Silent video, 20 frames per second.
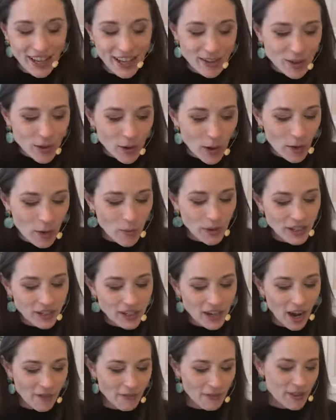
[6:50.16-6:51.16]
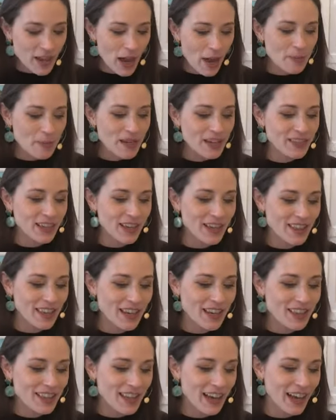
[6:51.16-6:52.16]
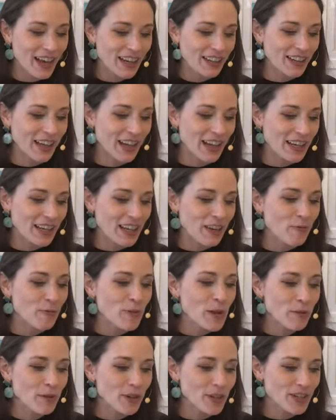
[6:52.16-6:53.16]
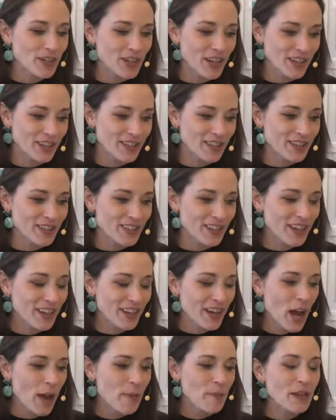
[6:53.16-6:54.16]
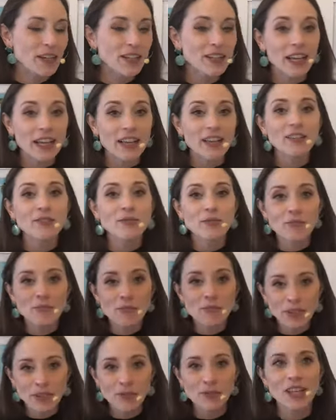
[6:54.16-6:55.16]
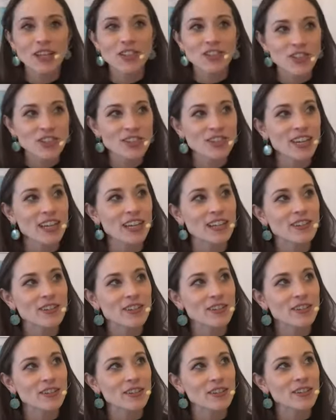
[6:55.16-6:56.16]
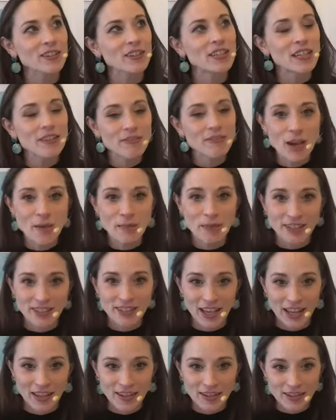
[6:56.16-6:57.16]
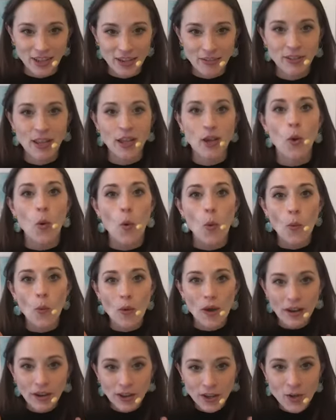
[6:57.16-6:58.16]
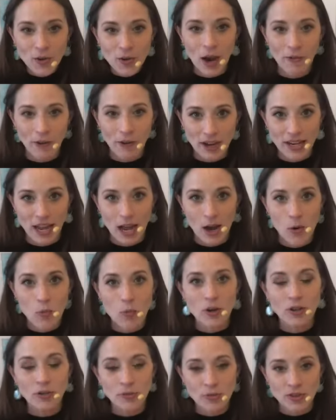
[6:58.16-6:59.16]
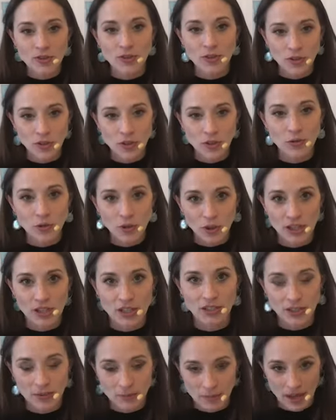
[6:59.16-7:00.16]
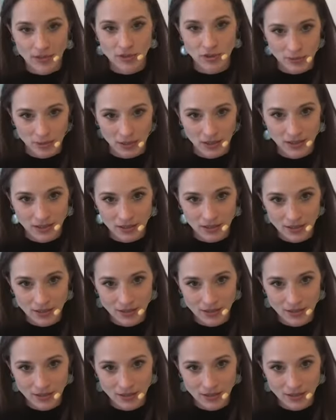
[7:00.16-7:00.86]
And so I want to cover that because I think that like if we were to just, I mean, like, well, let's just like give them a sense of like where are you at right now and what are the results you've created in the mastermind?